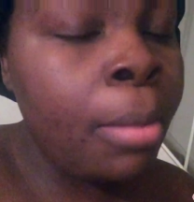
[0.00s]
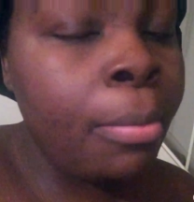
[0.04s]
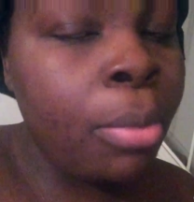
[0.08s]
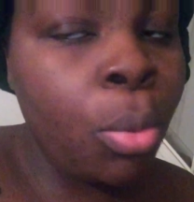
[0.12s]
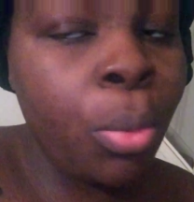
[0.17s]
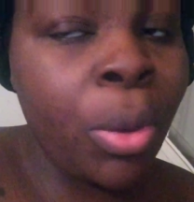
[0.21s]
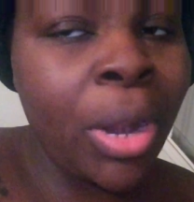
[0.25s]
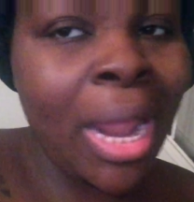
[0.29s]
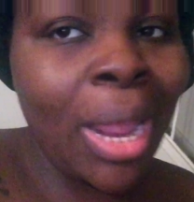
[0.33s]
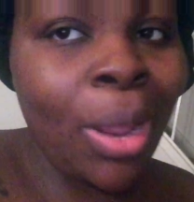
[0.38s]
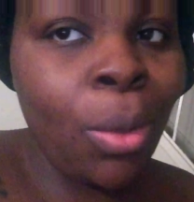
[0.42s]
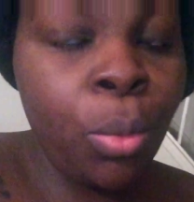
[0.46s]
But
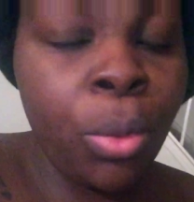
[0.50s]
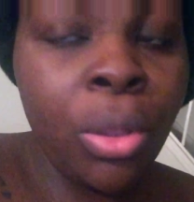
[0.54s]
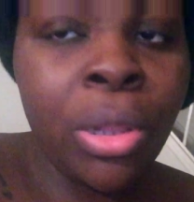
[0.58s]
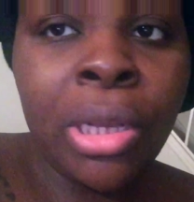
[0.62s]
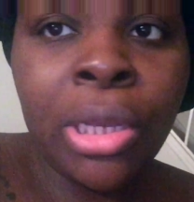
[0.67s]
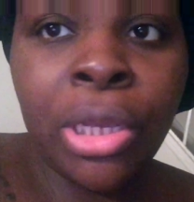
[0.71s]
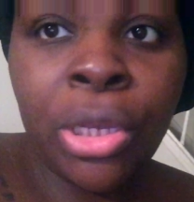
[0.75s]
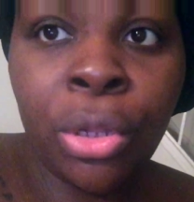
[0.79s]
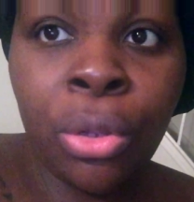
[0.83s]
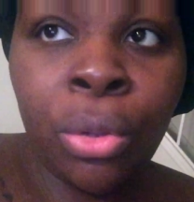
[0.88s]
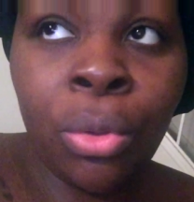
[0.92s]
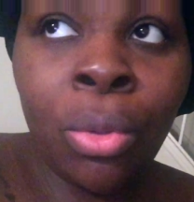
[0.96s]
what I
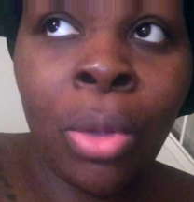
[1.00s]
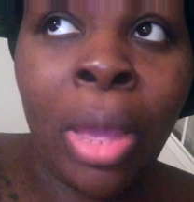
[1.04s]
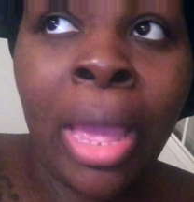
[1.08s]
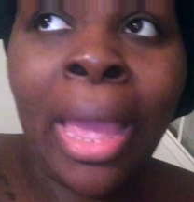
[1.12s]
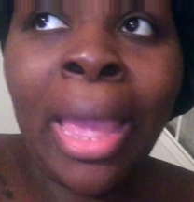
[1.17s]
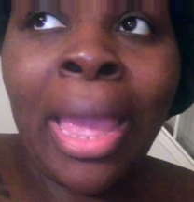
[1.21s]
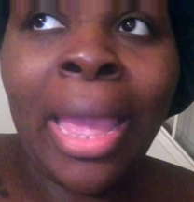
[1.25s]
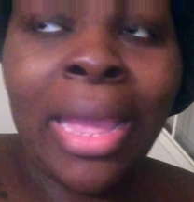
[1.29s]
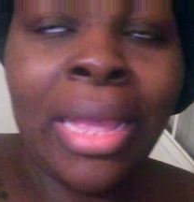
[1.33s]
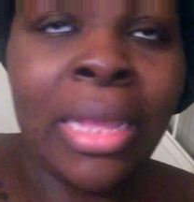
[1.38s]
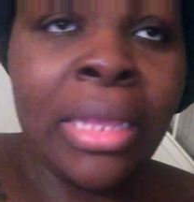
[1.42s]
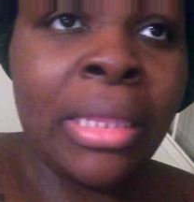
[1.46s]
will do
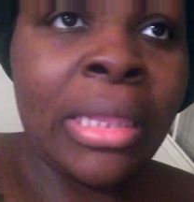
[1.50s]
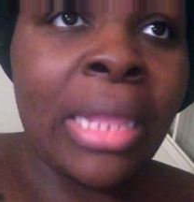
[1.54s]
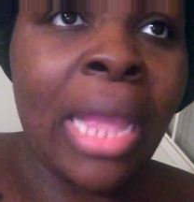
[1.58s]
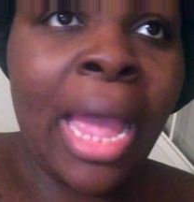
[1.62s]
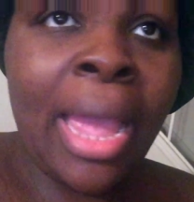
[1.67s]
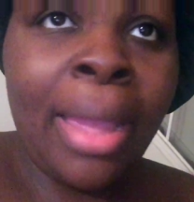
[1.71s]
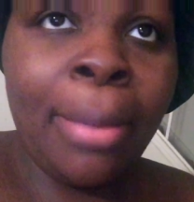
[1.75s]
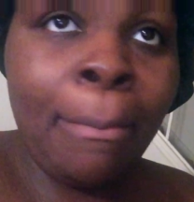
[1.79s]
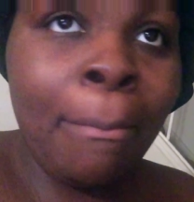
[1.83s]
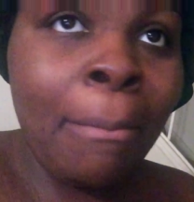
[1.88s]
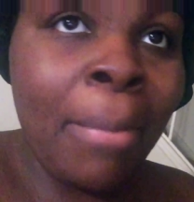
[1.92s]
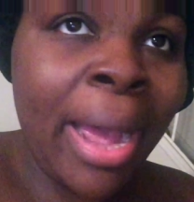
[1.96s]
is
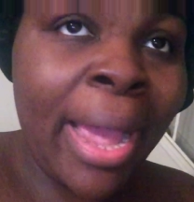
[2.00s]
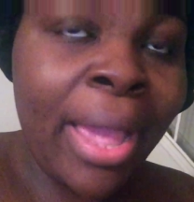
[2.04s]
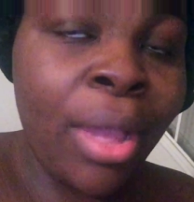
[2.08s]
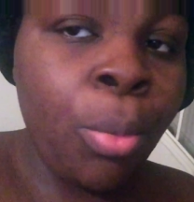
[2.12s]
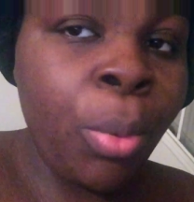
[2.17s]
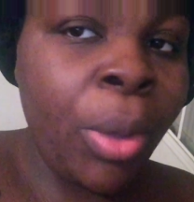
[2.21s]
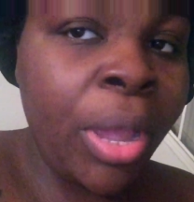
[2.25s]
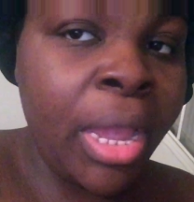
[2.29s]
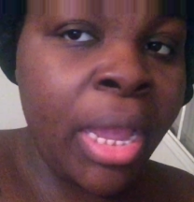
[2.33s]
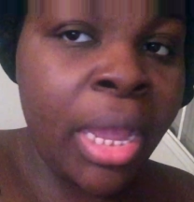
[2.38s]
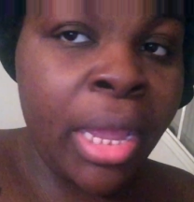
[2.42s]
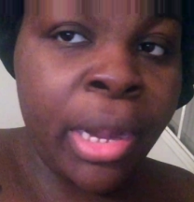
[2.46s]
I
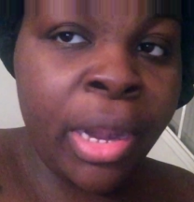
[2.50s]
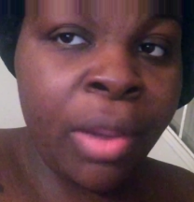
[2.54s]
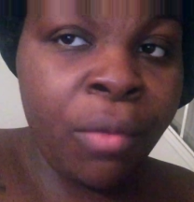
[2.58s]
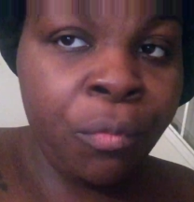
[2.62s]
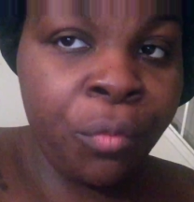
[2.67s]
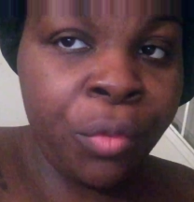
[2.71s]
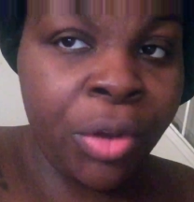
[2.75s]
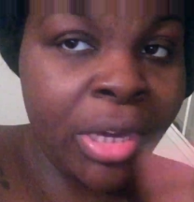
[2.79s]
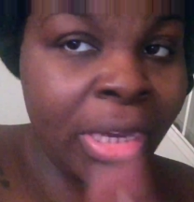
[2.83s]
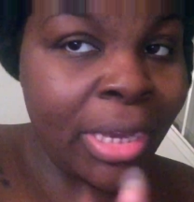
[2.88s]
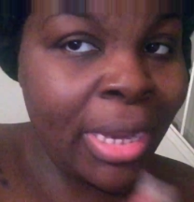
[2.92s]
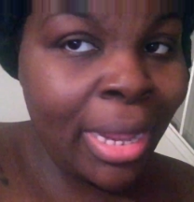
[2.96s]
might weigh in
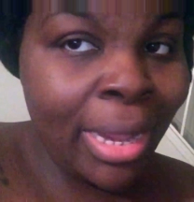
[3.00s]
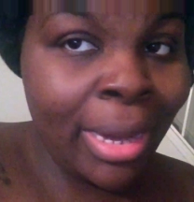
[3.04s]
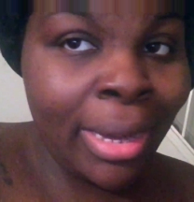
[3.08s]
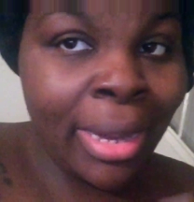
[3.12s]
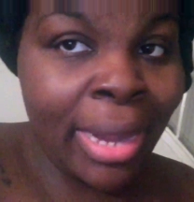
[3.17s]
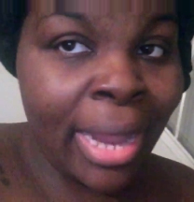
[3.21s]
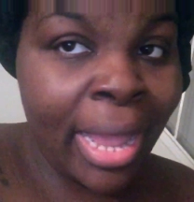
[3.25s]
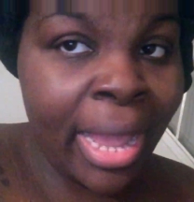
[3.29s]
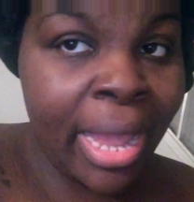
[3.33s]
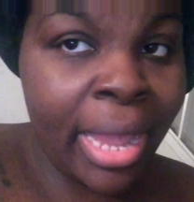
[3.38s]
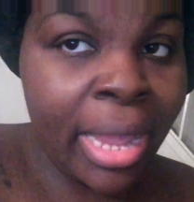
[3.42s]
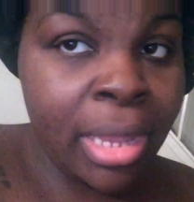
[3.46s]
every
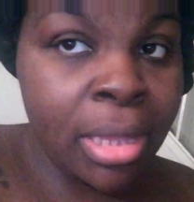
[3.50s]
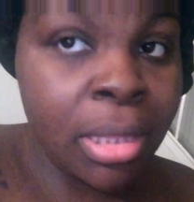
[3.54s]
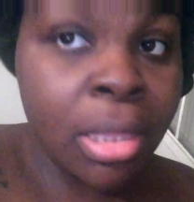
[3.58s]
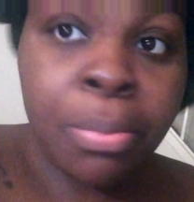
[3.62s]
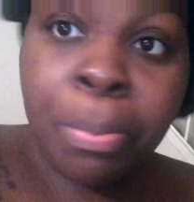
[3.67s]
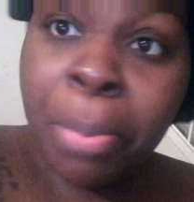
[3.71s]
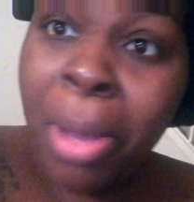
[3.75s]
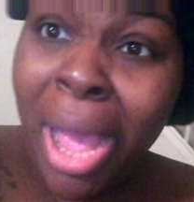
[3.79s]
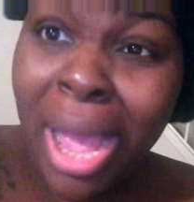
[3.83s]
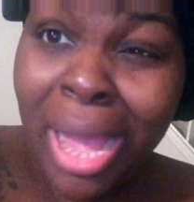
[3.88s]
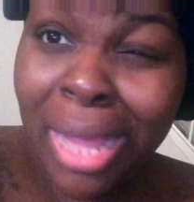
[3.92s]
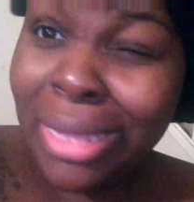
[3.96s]
10 days,
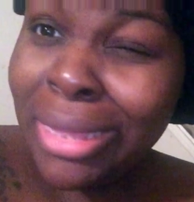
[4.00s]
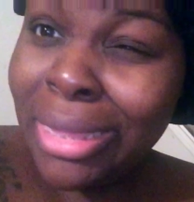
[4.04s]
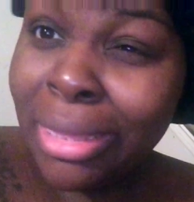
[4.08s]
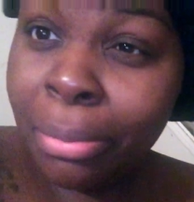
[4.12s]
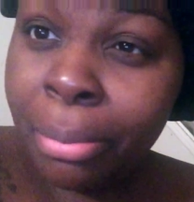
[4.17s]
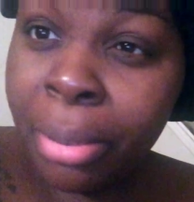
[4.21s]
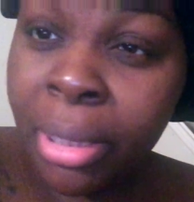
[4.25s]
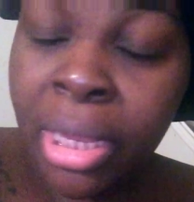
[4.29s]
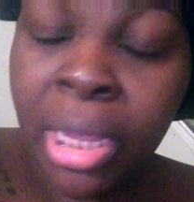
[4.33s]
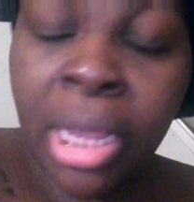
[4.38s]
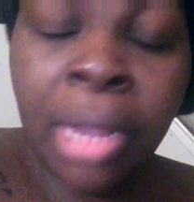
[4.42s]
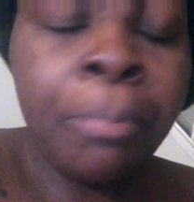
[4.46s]

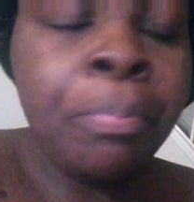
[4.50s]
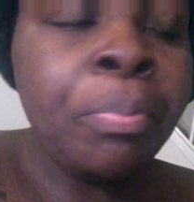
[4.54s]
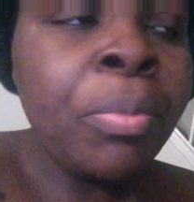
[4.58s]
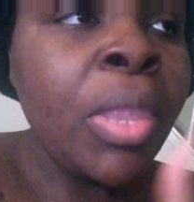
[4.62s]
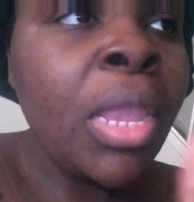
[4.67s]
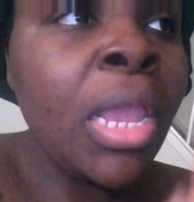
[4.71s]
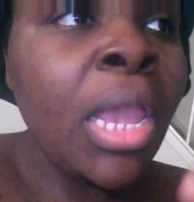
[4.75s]
possibly.